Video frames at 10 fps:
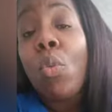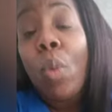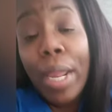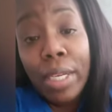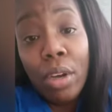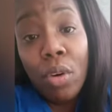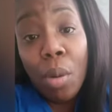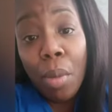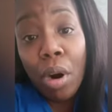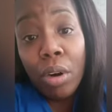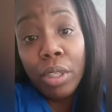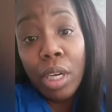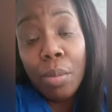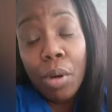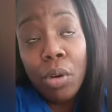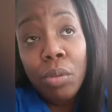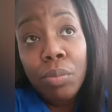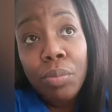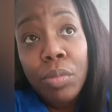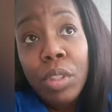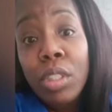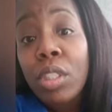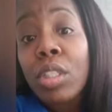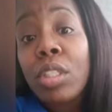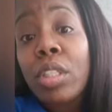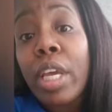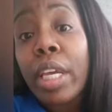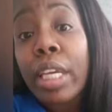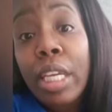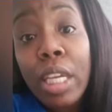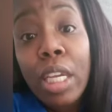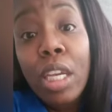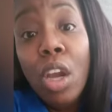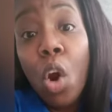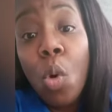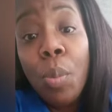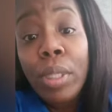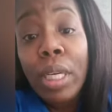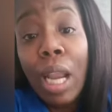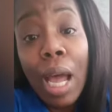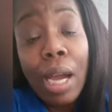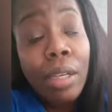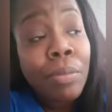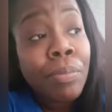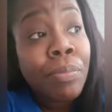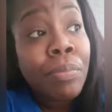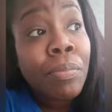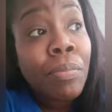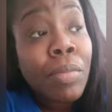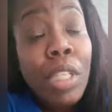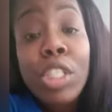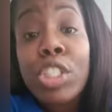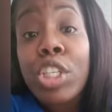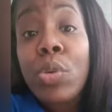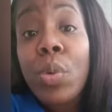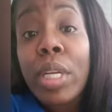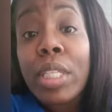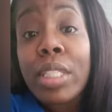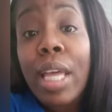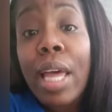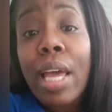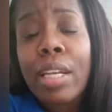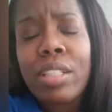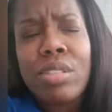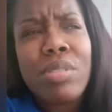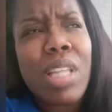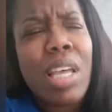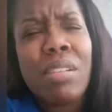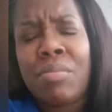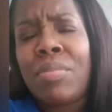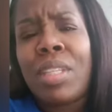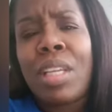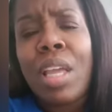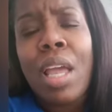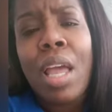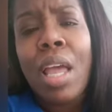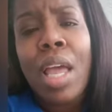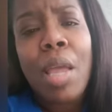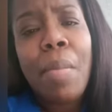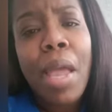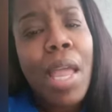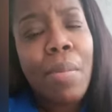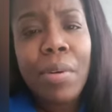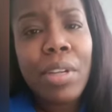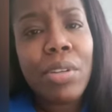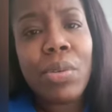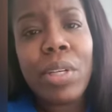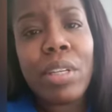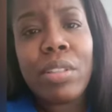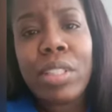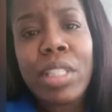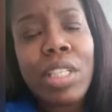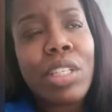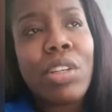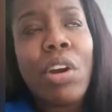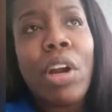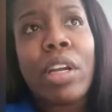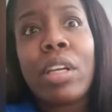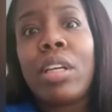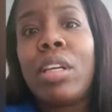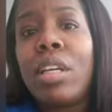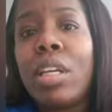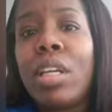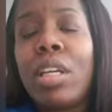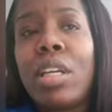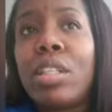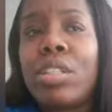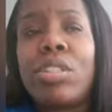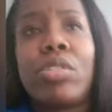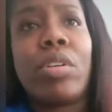waiting on Amara to come home. That key opened the lock. She went inside and she was like, hey, babe, what are you doing here sitting in the dark? And she's